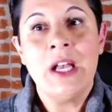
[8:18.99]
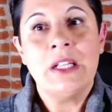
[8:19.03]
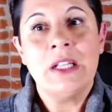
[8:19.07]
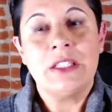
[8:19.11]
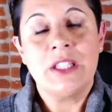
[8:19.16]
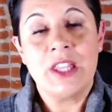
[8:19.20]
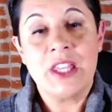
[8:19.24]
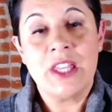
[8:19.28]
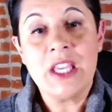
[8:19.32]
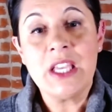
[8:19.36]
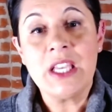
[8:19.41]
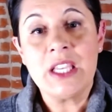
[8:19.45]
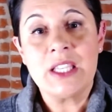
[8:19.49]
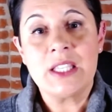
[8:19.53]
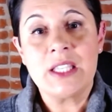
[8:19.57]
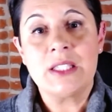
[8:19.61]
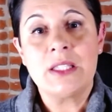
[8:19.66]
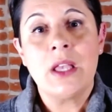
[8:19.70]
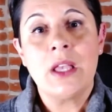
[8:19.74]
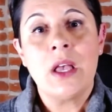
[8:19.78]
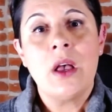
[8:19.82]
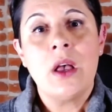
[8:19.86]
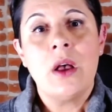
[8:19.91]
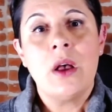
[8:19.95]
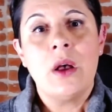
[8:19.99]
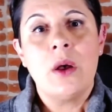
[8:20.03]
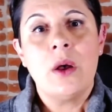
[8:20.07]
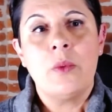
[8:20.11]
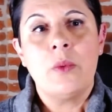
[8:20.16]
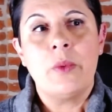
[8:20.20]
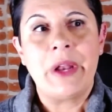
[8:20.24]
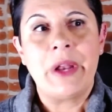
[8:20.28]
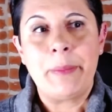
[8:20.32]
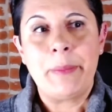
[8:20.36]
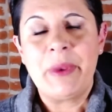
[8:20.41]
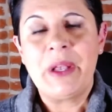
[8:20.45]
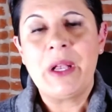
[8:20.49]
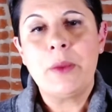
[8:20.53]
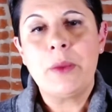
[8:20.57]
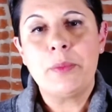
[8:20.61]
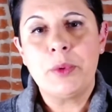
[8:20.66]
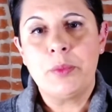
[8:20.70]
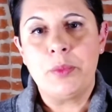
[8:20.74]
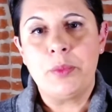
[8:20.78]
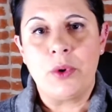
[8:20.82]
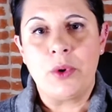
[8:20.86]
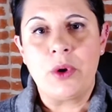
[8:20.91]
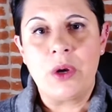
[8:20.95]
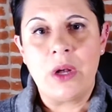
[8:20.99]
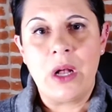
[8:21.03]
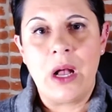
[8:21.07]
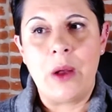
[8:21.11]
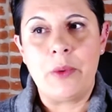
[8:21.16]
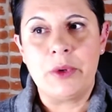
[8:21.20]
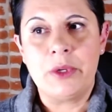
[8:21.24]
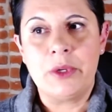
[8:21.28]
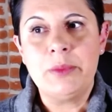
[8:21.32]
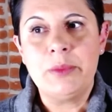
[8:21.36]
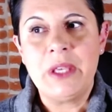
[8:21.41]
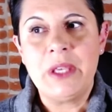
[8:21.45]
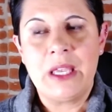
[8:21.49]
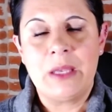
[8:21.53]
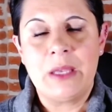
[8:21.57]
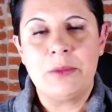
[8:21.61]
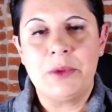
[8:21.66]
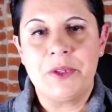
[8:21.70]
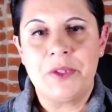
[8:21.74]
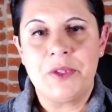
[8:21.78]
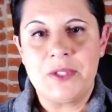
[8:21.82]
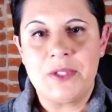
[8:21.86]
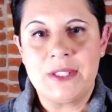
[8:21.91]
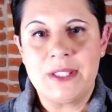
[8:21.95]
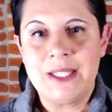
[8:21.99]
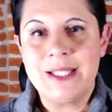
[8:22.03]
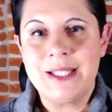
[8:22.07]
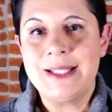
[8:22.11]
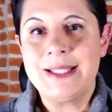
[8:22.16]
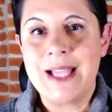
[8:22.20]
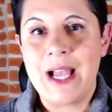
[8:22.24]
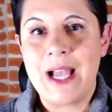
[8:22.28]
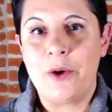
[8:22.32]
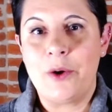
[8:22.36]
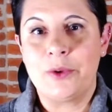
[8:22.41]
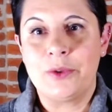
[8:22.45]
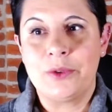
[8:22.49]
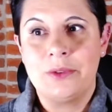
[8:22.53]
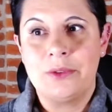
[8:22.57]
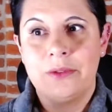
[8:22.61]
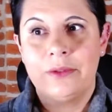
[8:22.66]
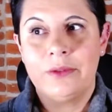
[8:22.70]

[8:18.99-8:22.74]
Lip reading: The thing is, when I pick up a book, I want to be able to sit down,